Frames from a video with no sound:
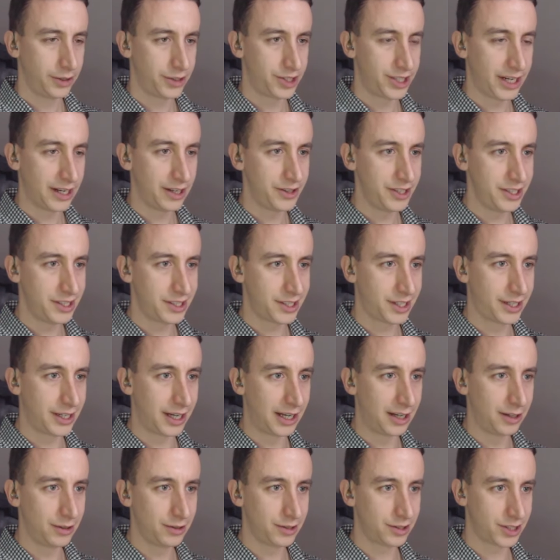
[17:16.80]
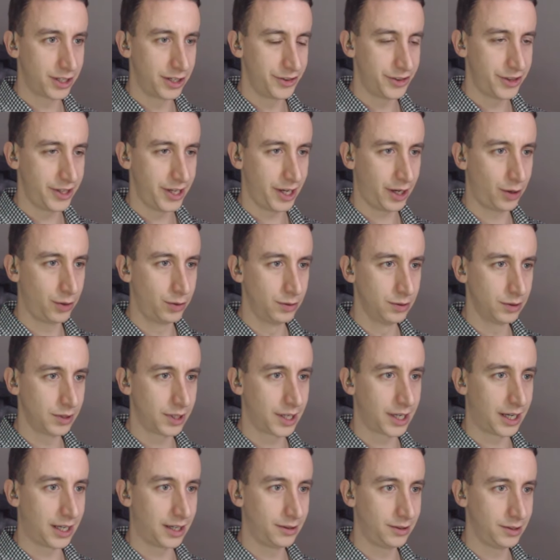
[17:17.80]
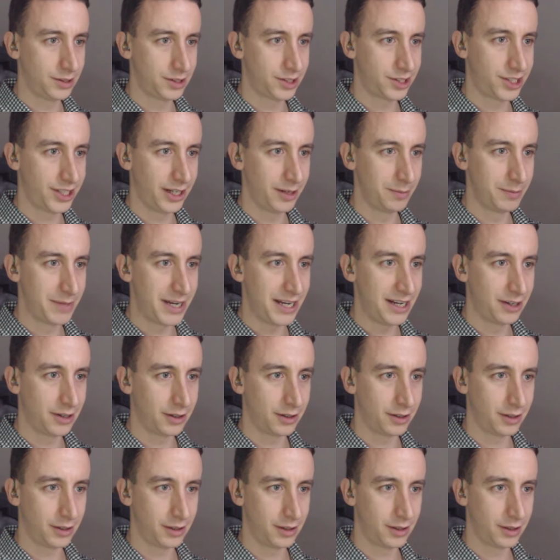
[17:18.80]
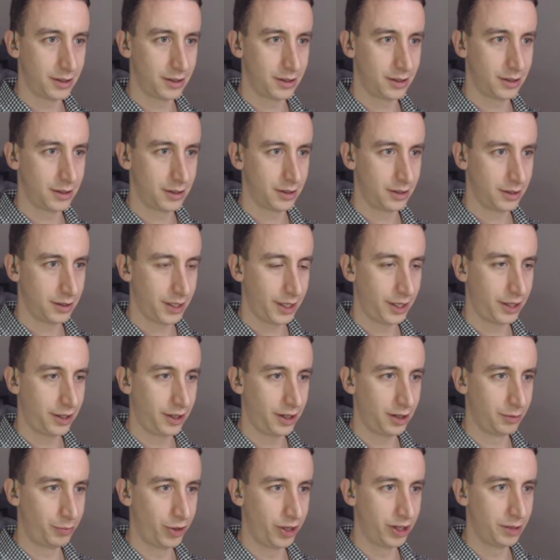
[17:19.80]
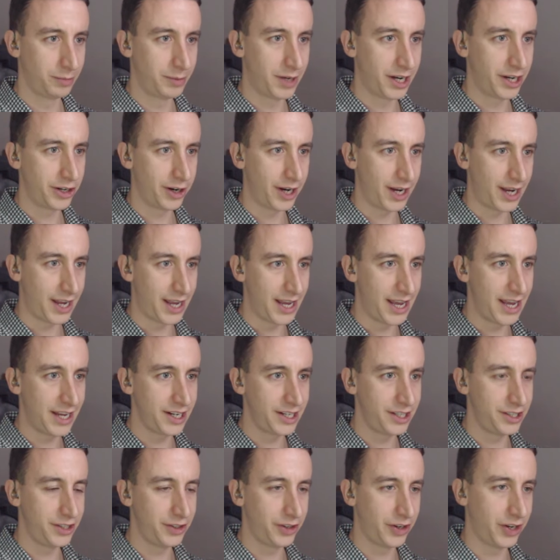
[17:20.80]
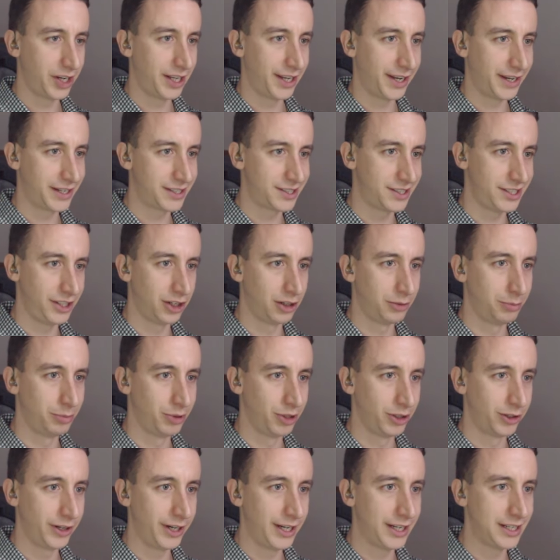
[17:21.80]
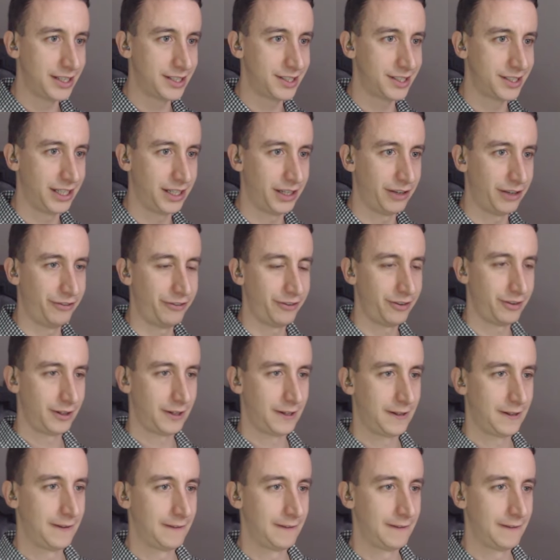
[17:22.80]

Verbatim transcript: Yo, check out these goggles. Aren't they cool goggles? Check them out. Like, you can put them on your head and you can, like, see all blurry and stuff.